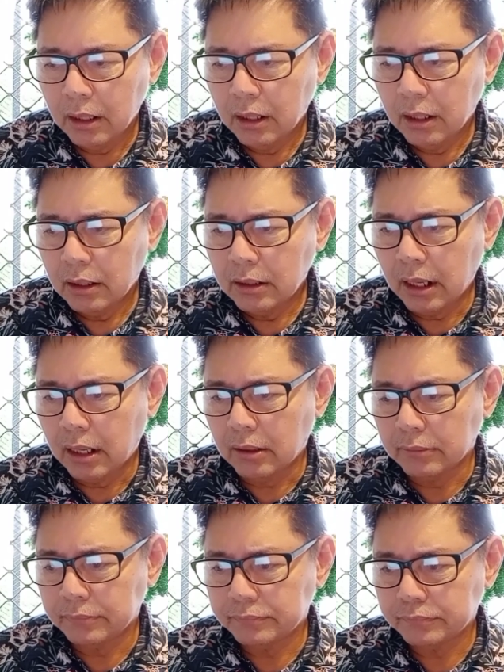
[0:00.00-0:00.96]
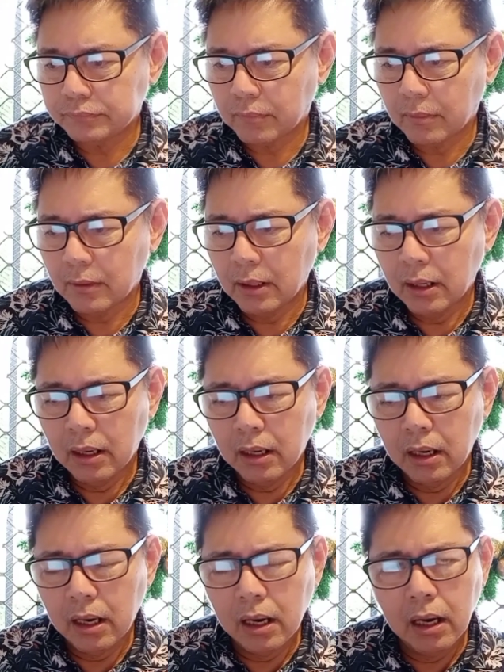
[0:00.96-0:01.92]
Now,
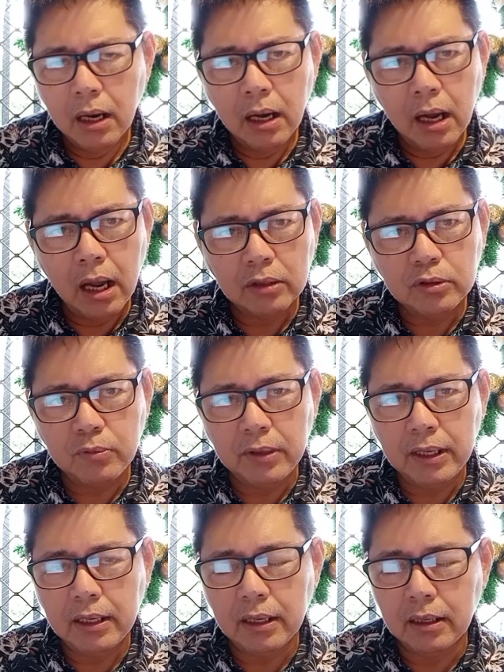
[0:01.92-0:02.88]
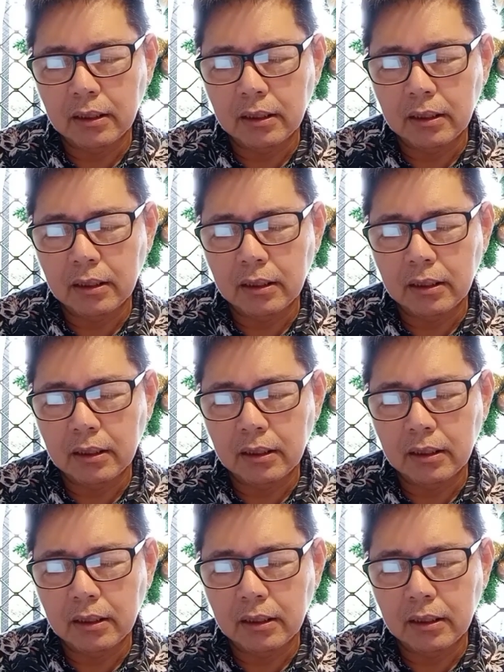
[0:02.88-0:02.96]
how do we